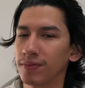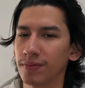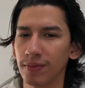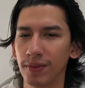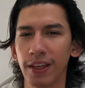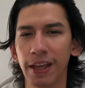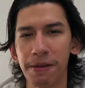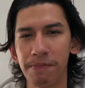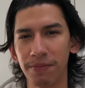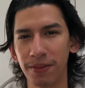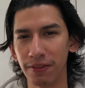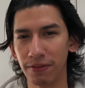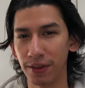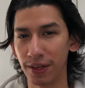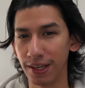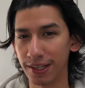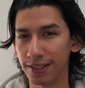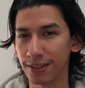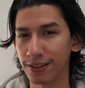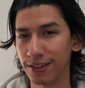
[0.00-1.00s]
Okay, if you
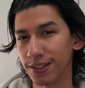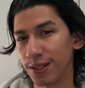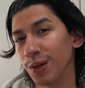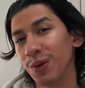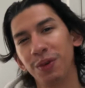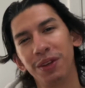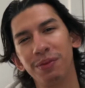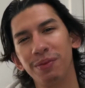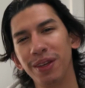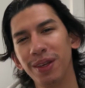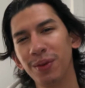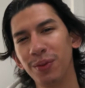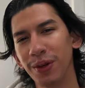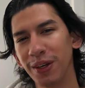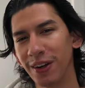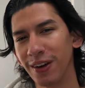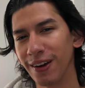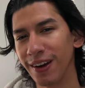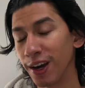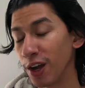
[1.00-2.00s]
guys are still with me, we
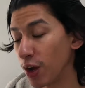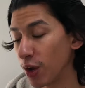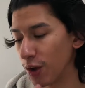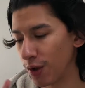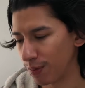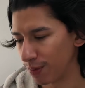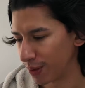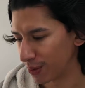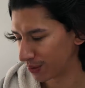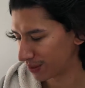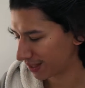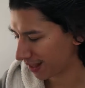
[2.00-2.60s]
are almost